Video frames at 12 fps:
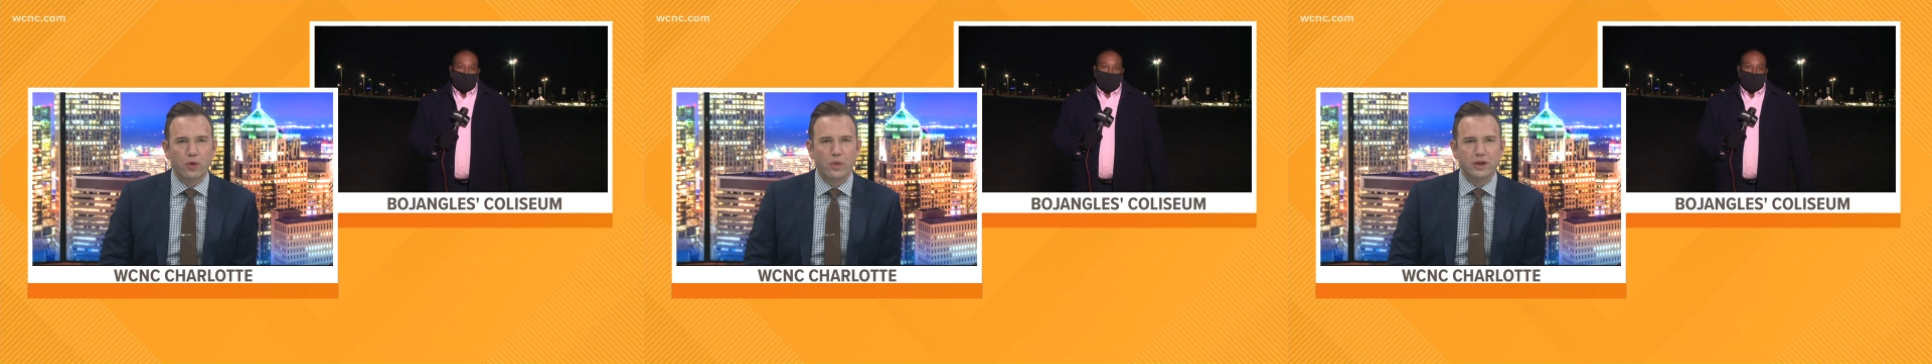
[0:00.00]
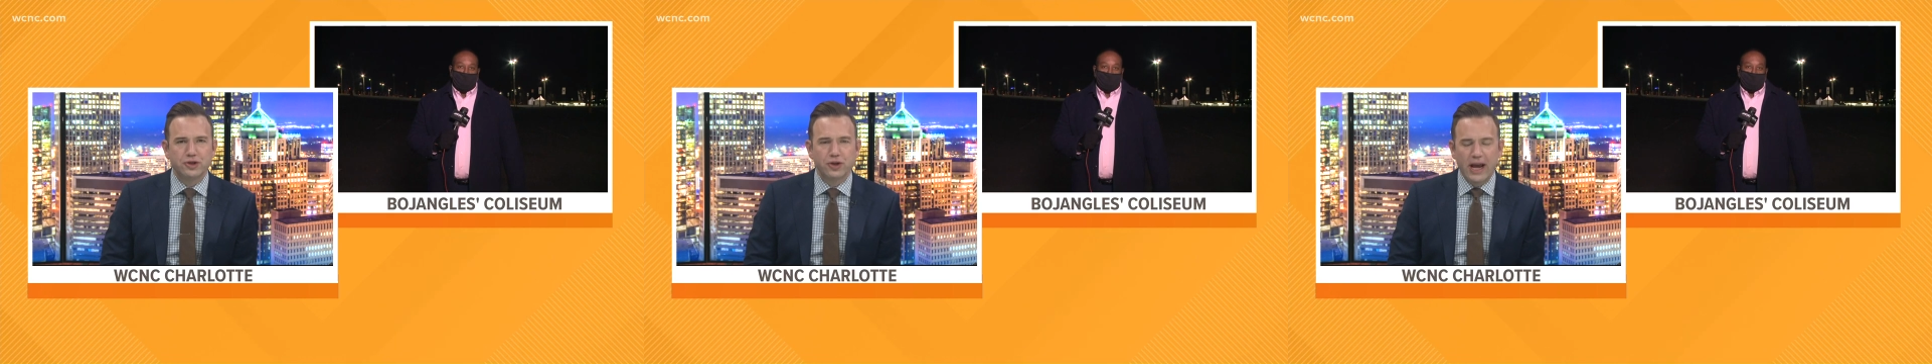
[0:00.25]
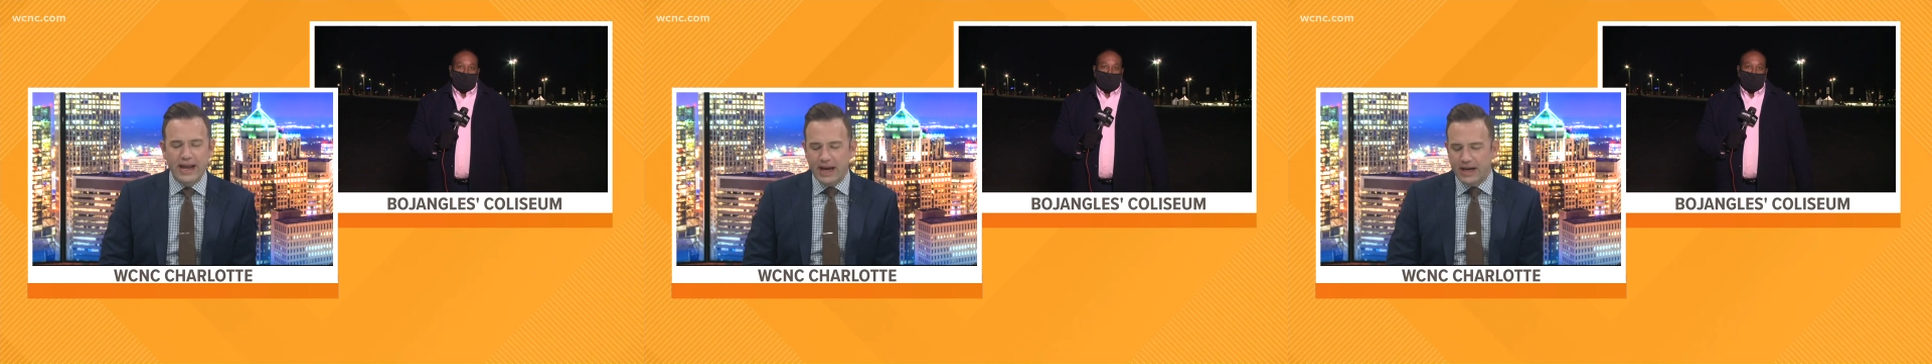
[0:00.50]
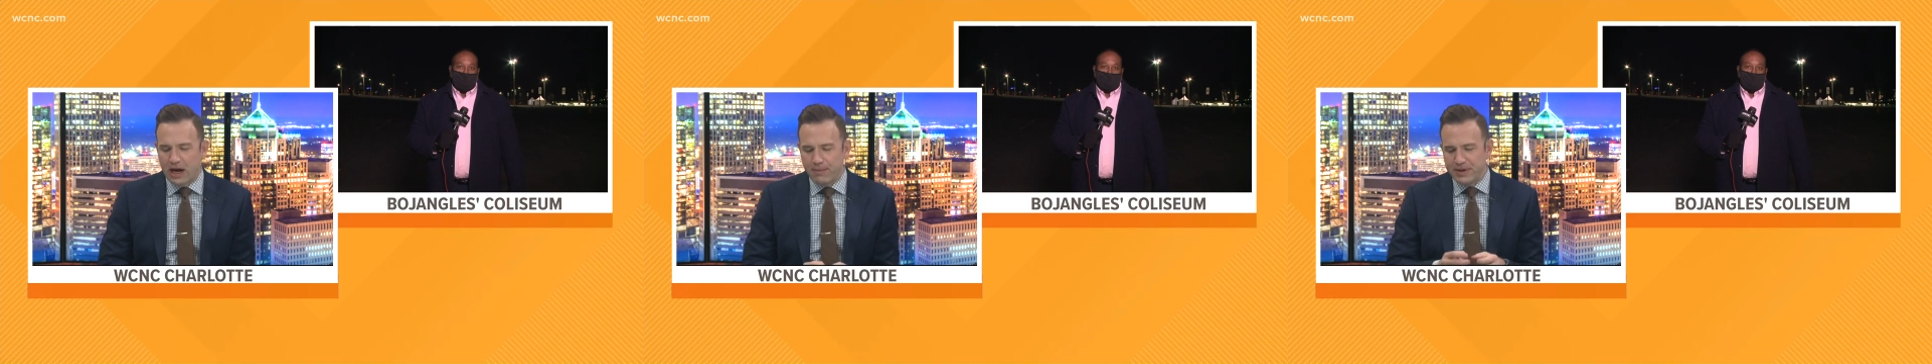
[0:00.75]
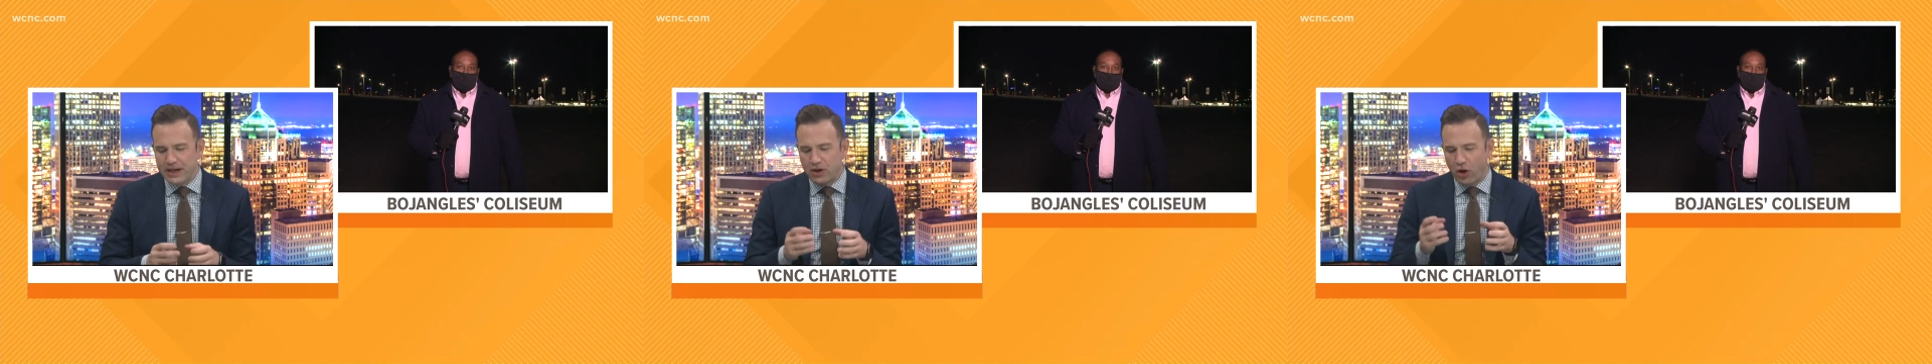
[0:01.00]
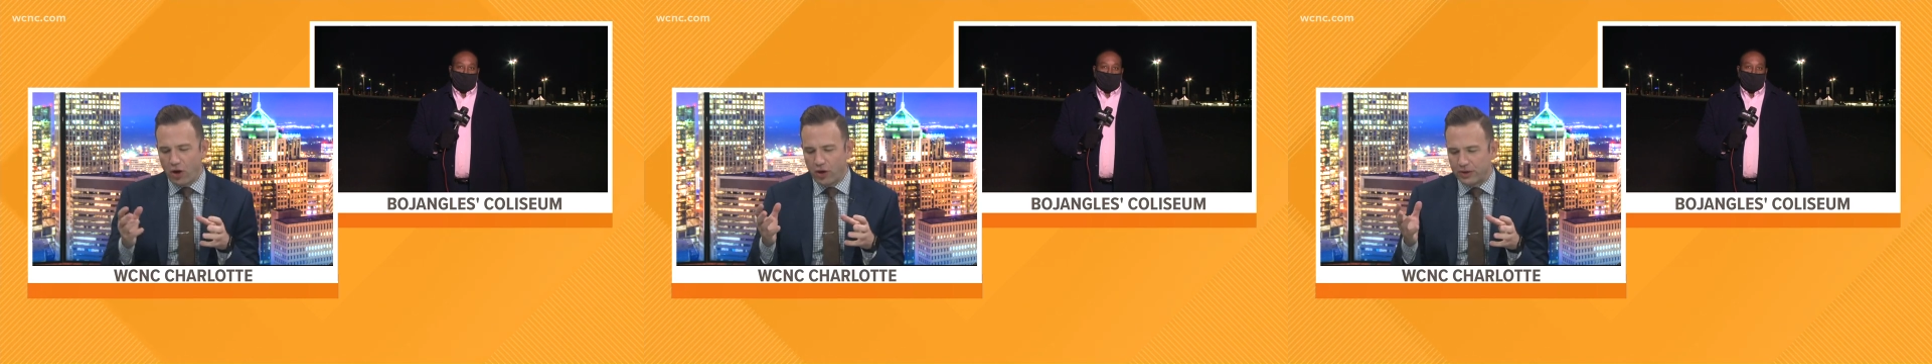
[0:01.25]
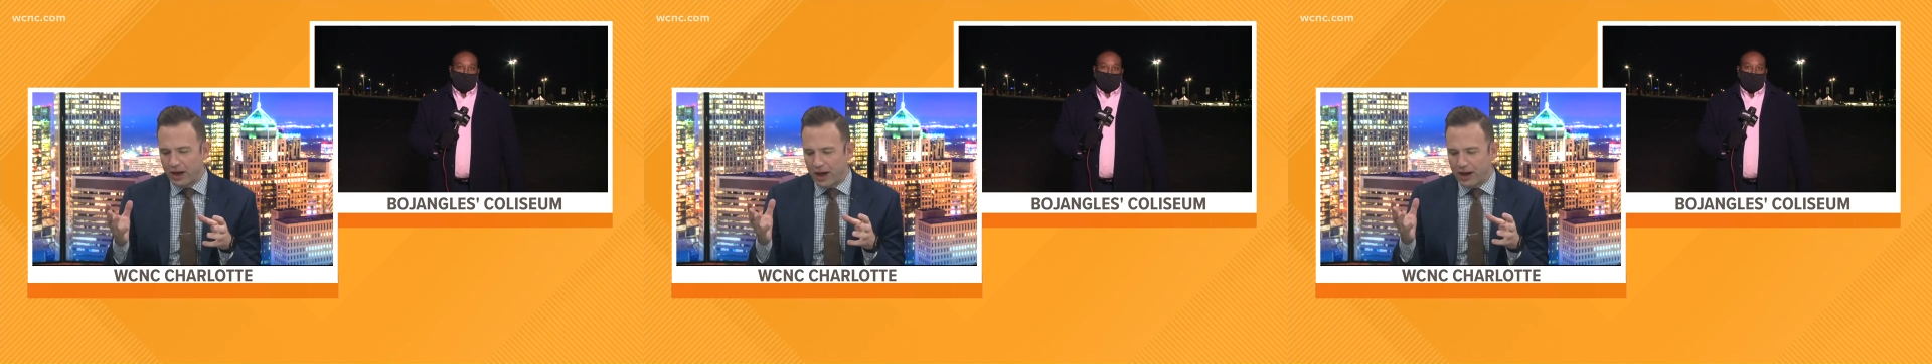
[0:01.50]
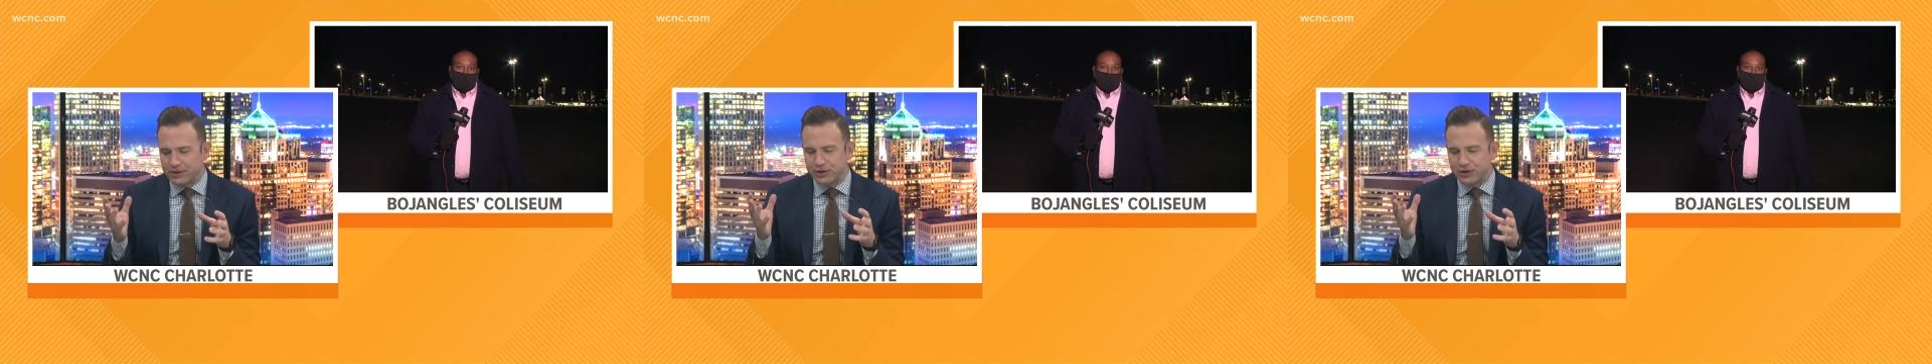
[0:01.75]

Richard, a, a company called uh,